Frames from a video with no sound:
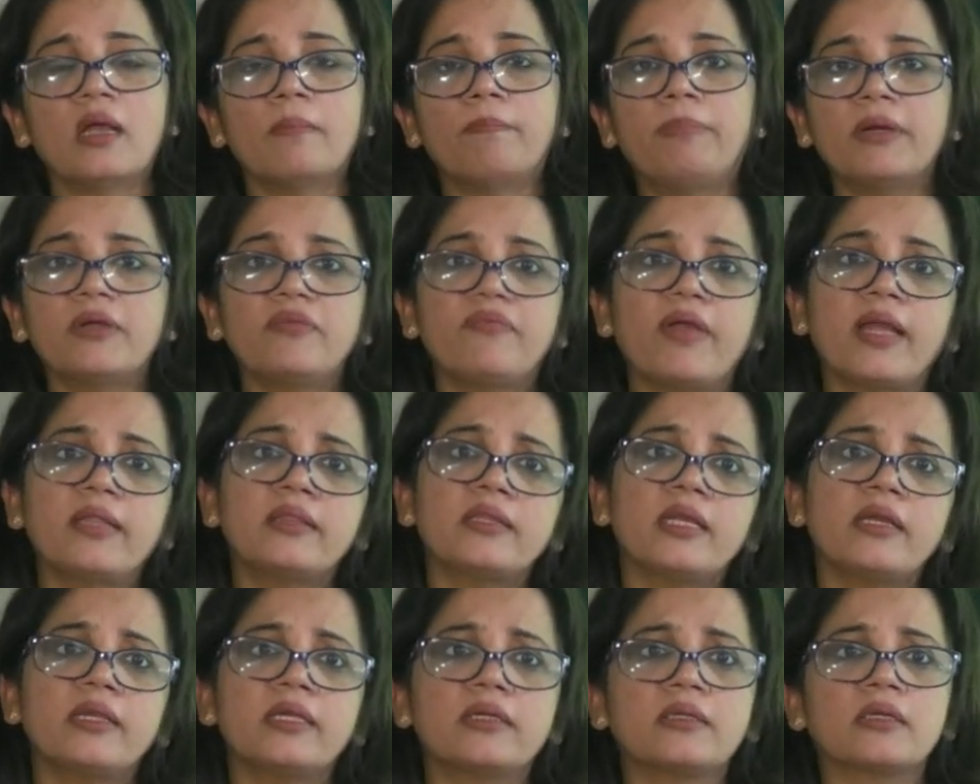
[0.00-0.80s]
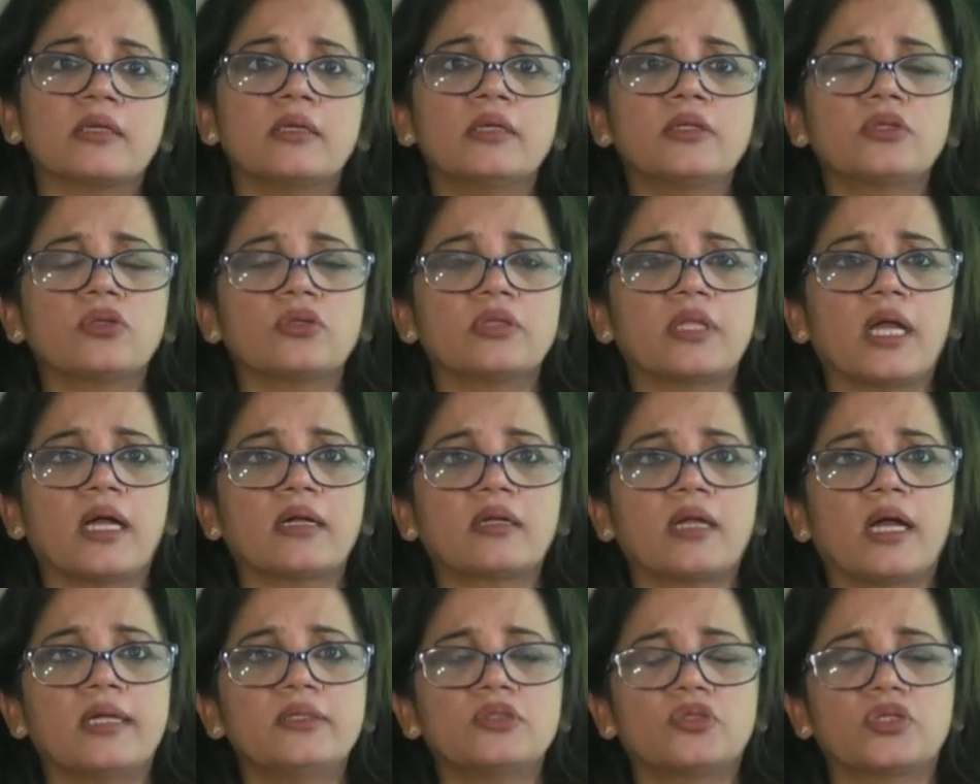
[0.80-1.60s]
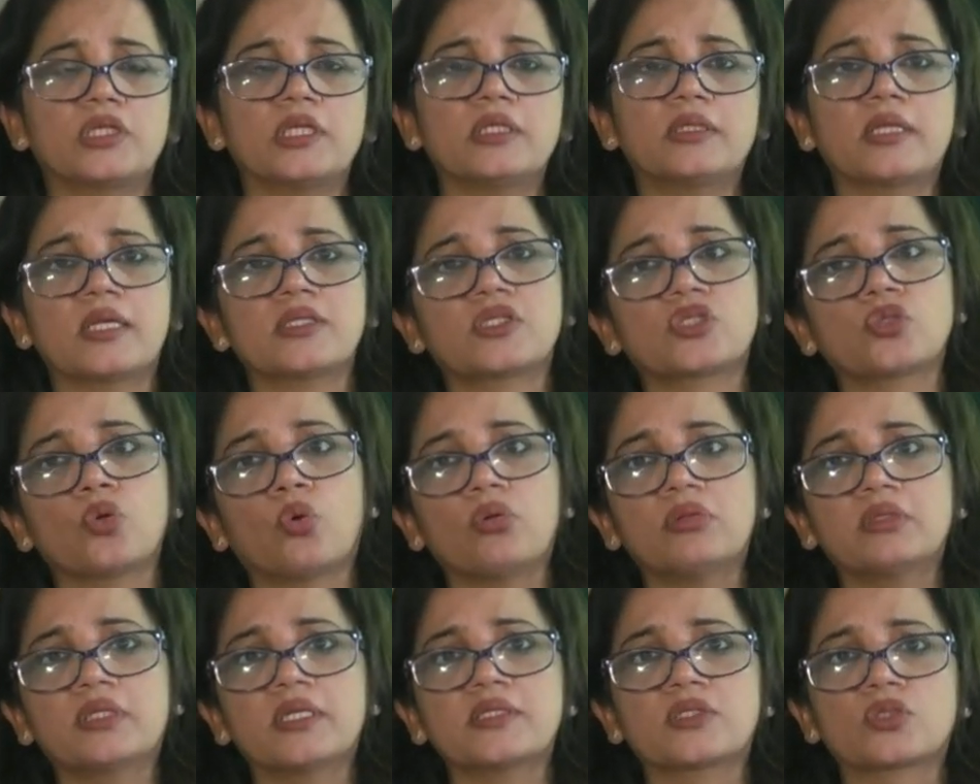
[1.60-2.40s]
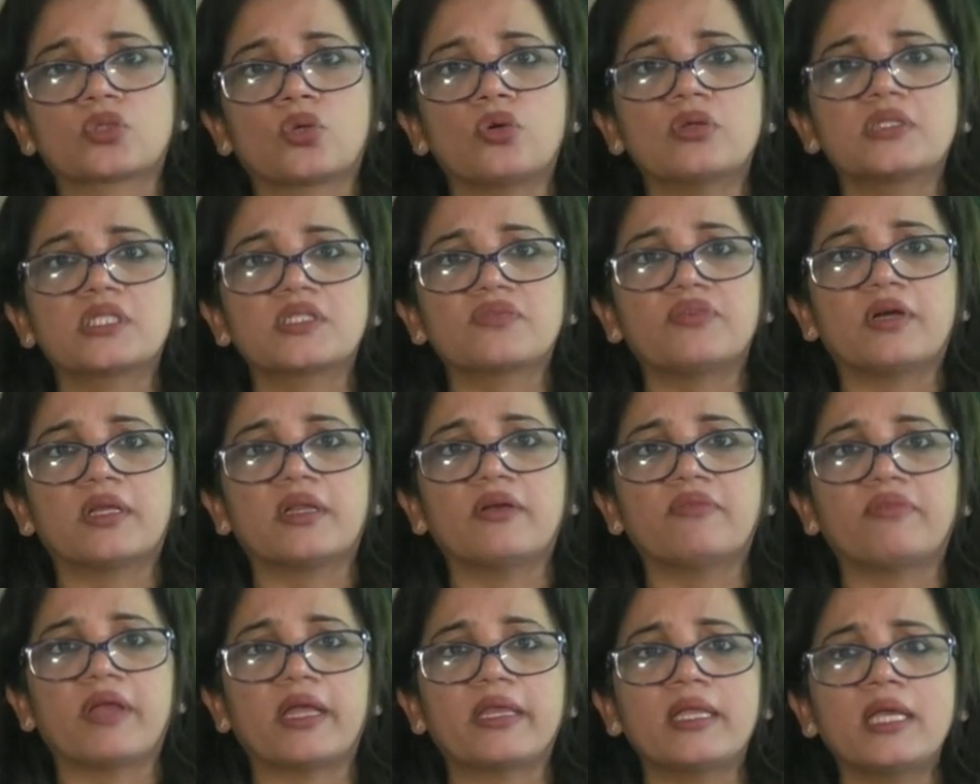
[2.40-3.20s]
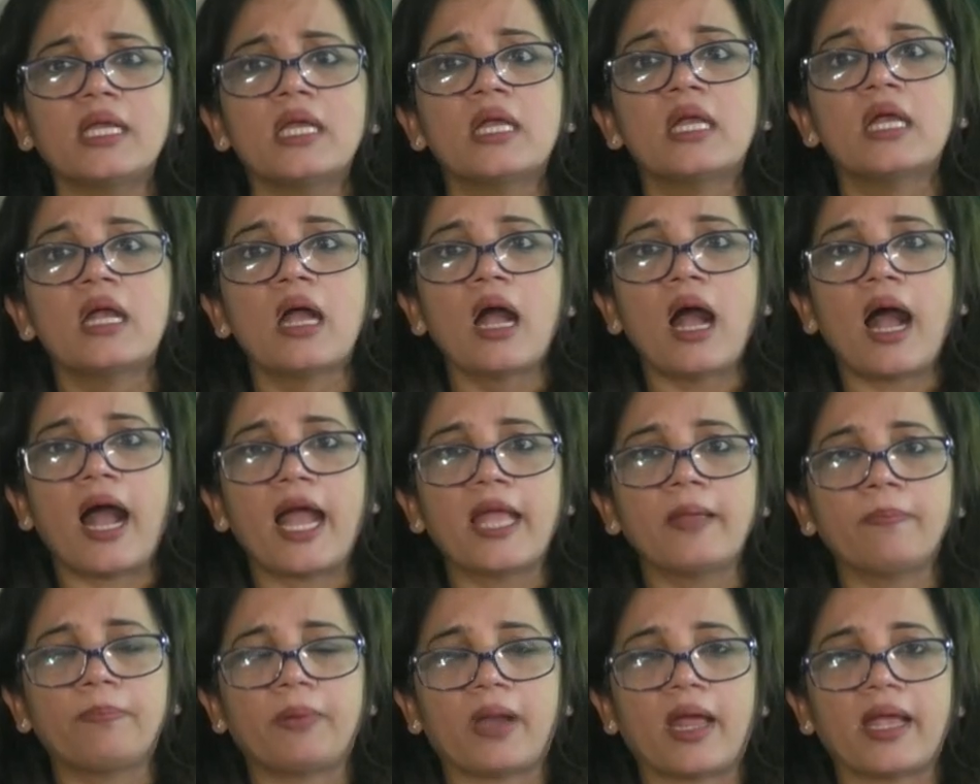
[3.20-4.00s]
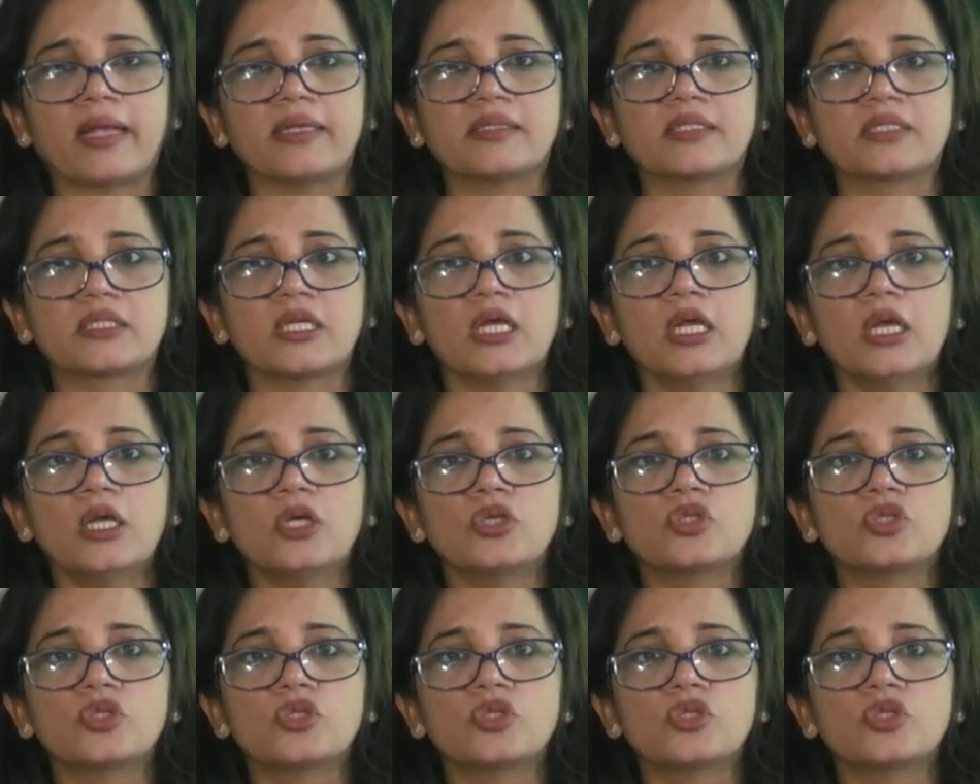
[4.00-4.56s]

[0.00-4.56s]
But when they returned to their country, they sold these goods for a very high price.